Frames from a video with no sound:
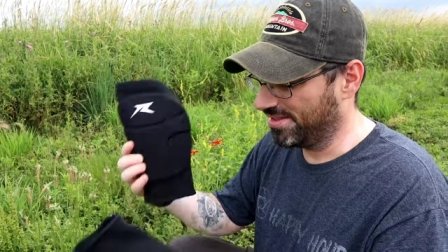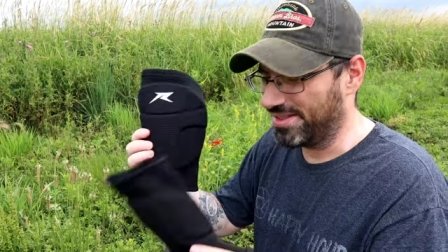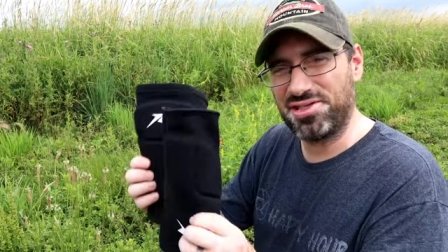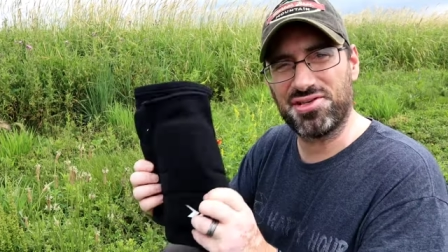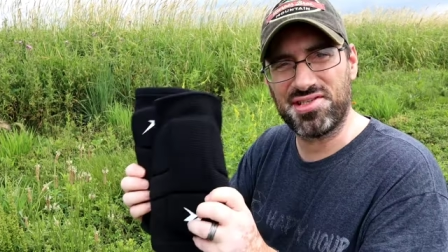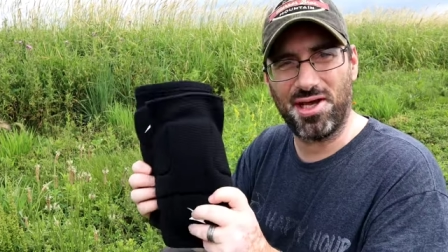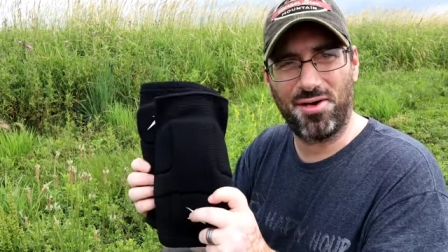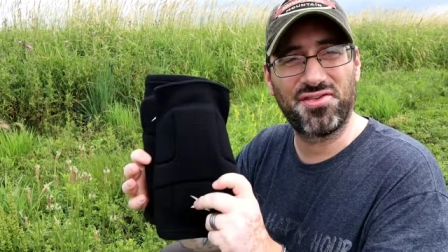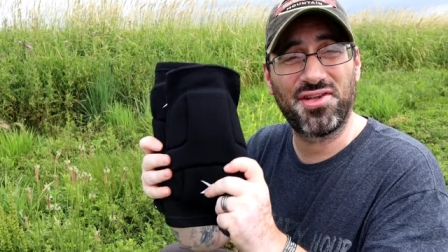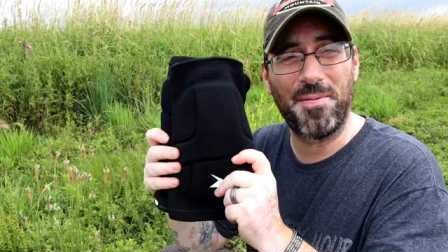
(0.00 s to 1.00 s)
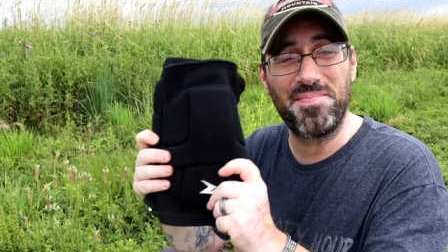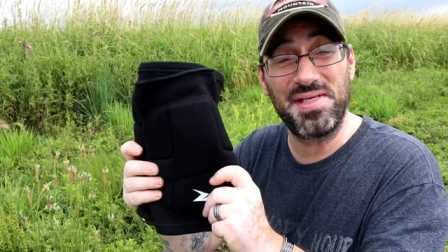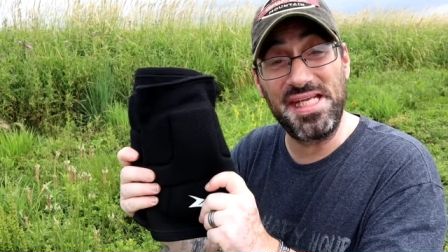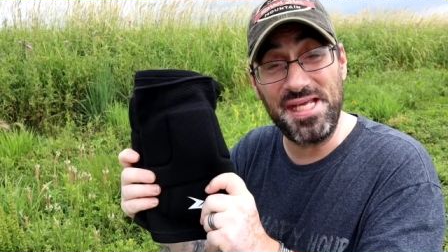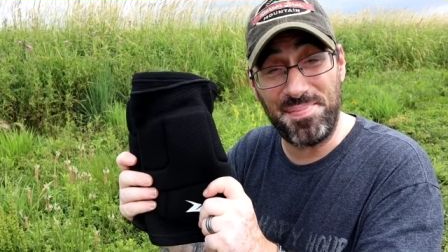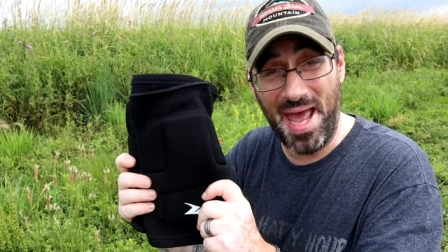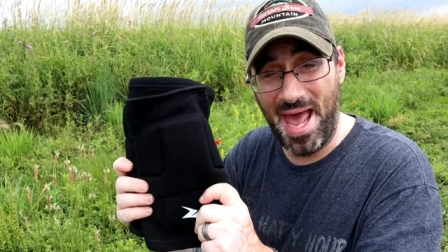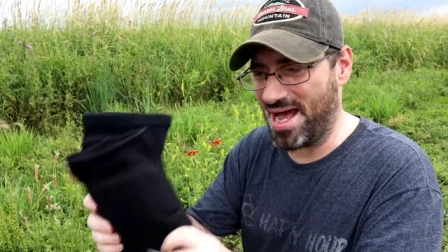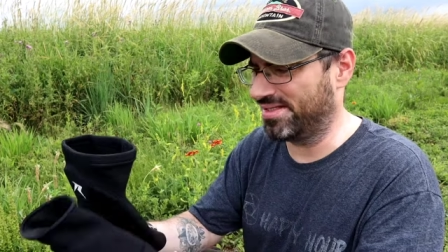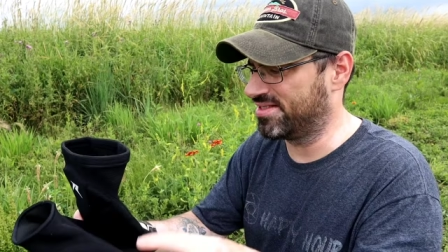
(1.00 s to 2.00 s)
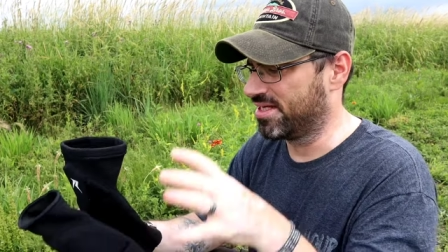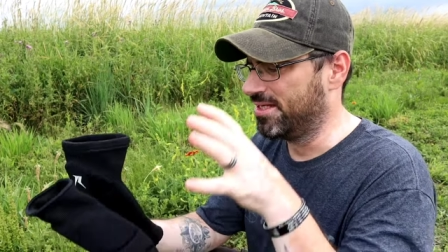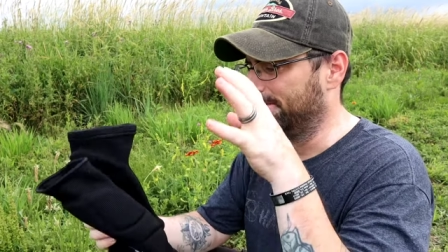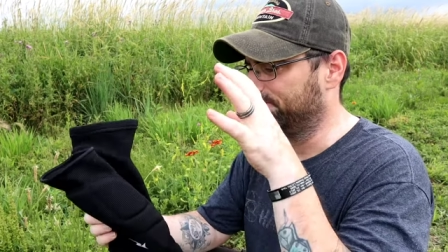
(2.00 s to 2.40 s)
Get yourself some knee pads.